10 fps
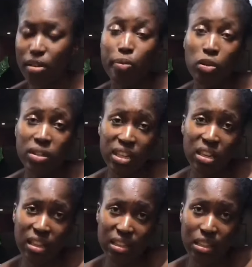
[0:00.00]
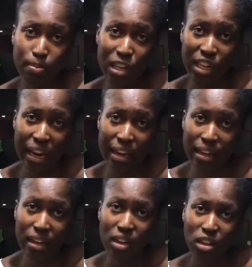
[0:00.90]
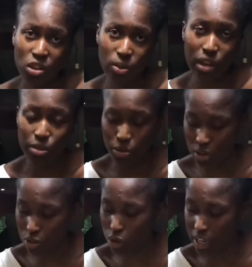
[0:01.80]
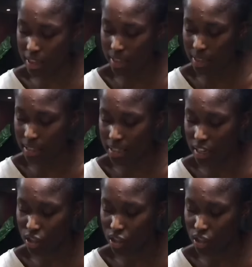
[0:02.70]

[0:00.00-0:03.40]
protein in this is much higher, so I thought to get this instead.